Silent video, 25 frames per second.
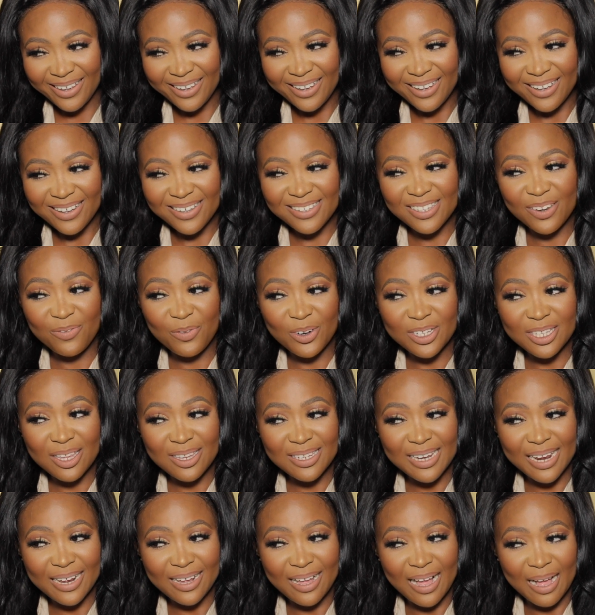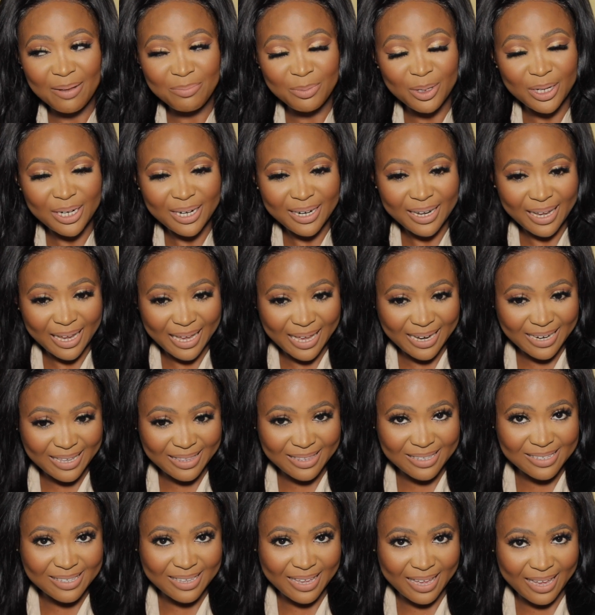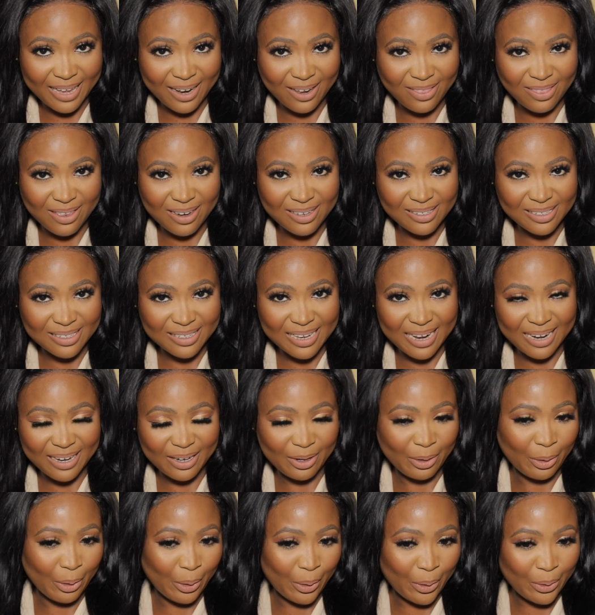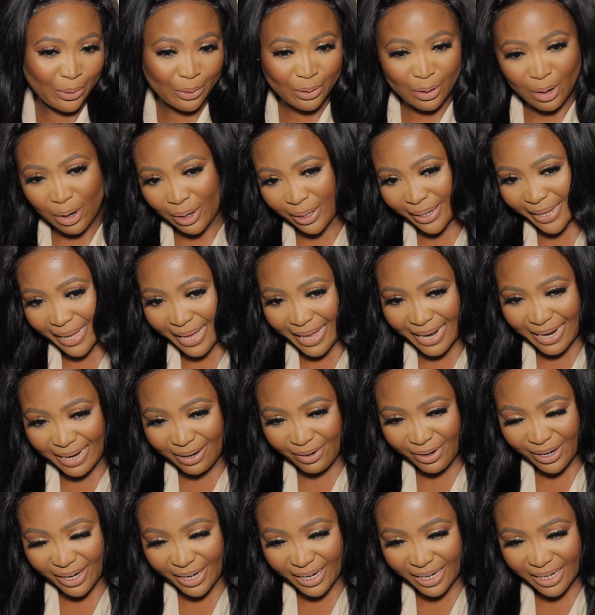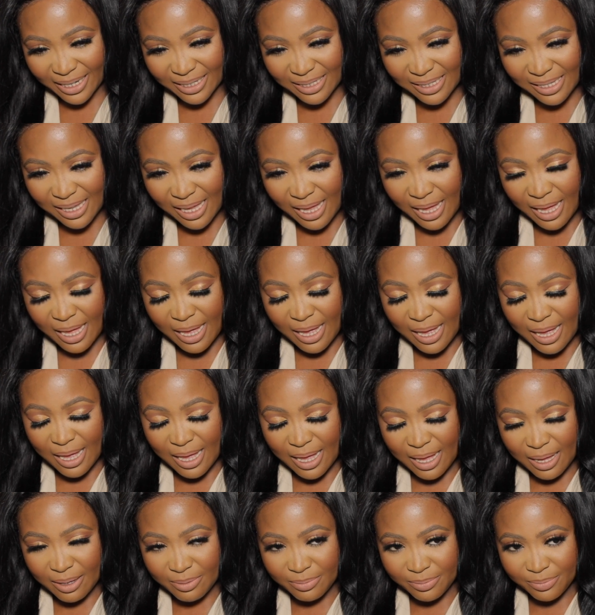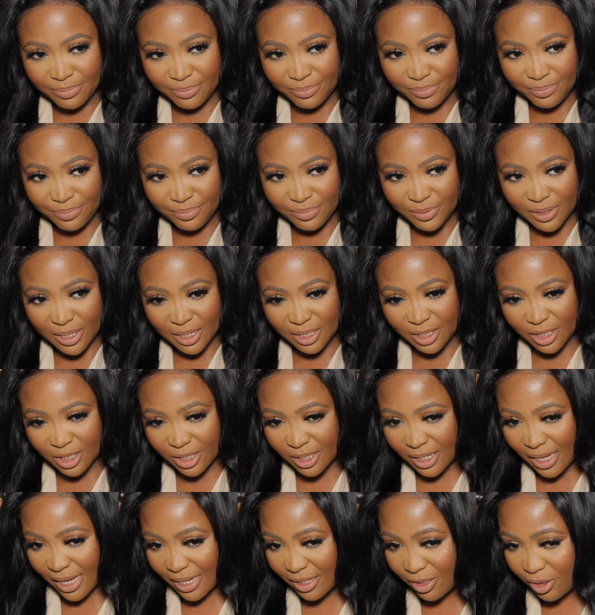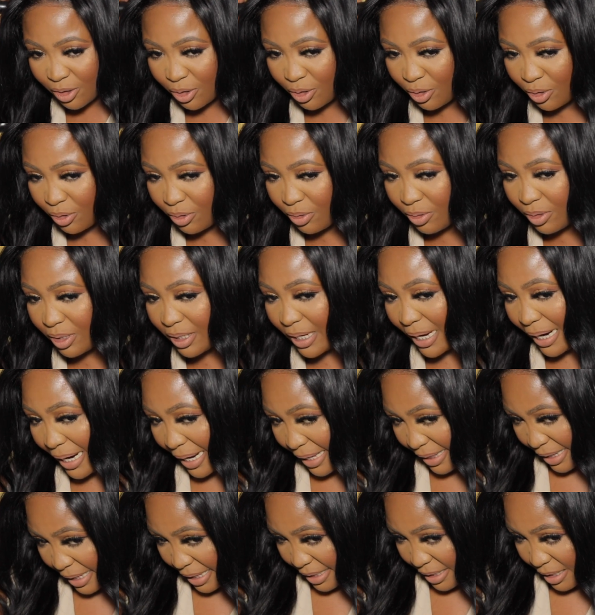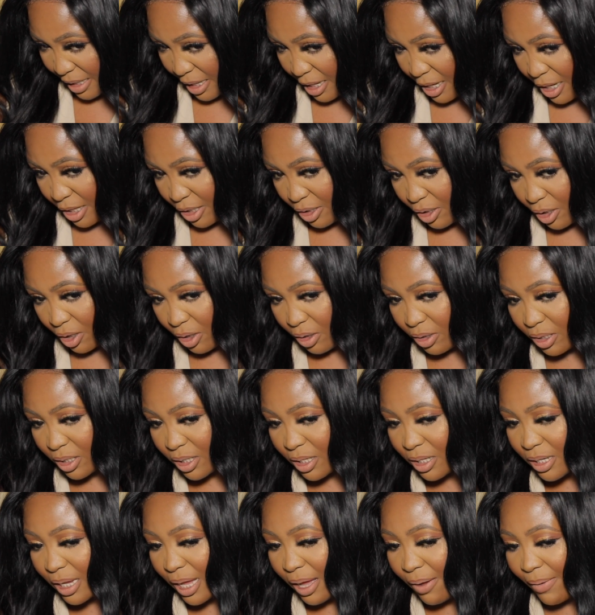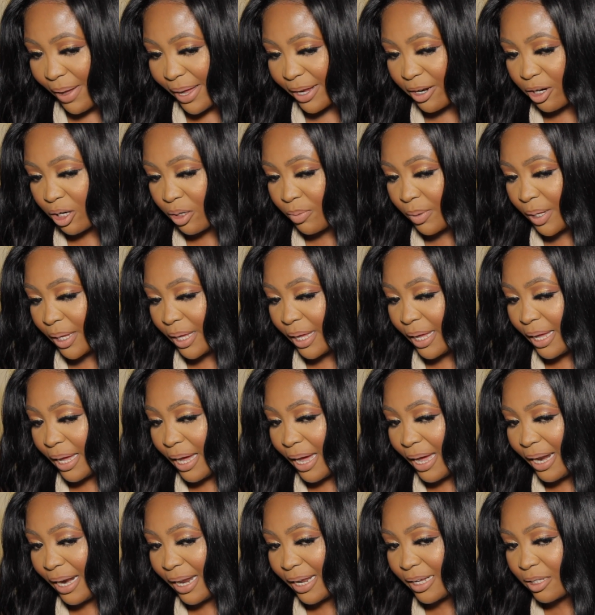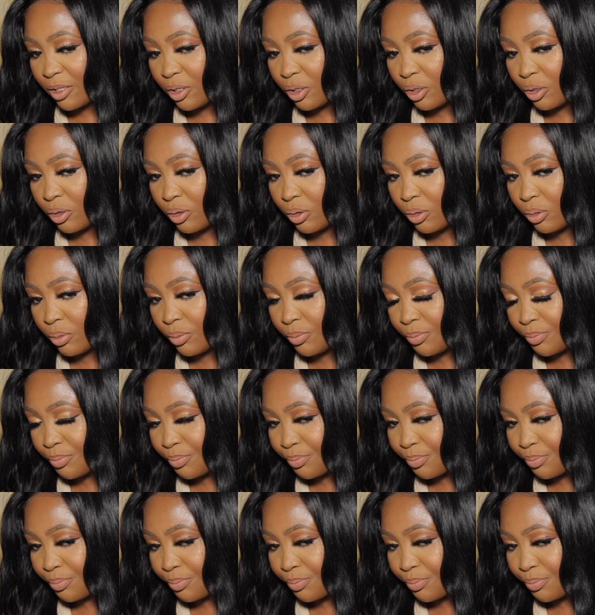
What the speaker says: because at first I was like, I'm gonna color this hair, and I was like, no, you can't color it. It just has to stay like that. So this is how I comb my hair. I like to